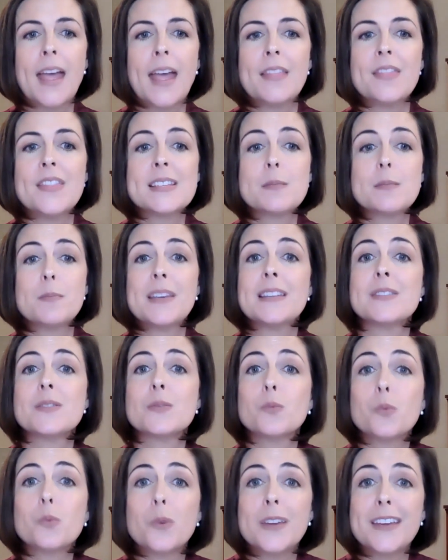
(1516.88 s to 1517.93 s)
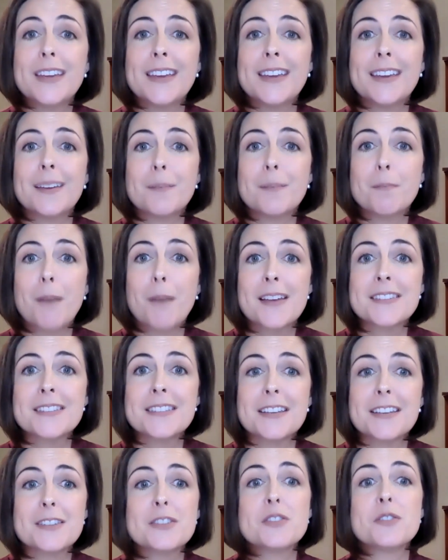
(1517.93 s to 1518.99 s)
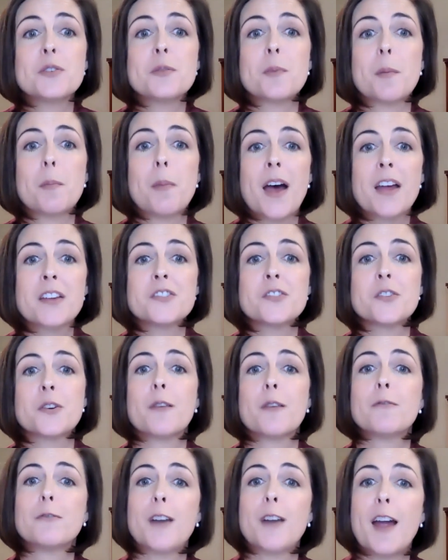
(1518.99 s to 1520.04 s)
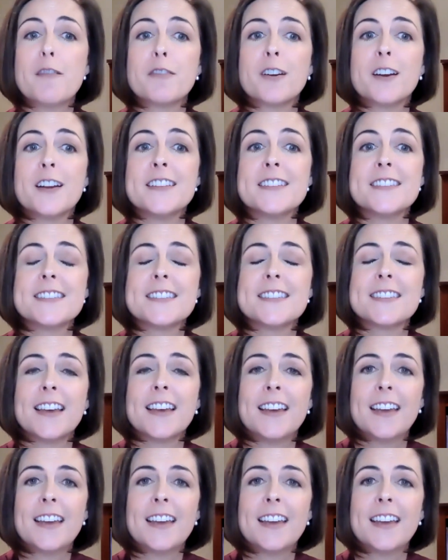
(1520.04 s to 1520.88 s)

This means we must assume a posture of reverence